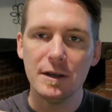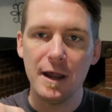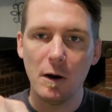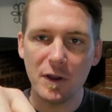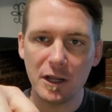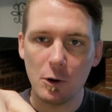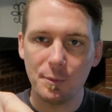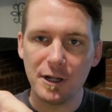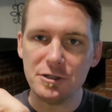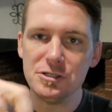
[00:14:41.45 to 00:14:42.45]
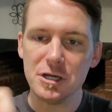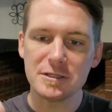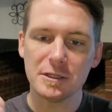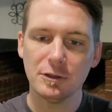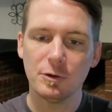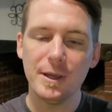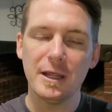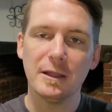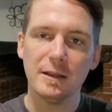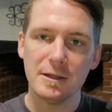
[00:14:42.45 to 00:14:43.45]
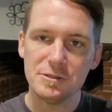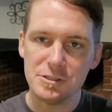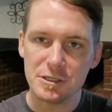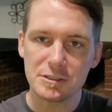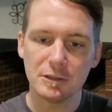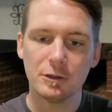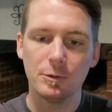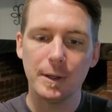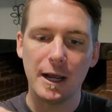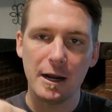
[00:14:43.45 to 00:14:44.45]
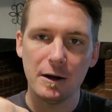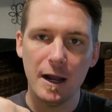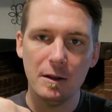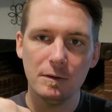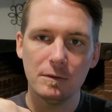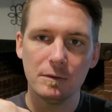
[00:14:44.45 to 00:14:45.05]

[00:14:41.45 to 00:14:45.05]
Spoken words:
Now we can open it just a little bit and let just a little bit of air out.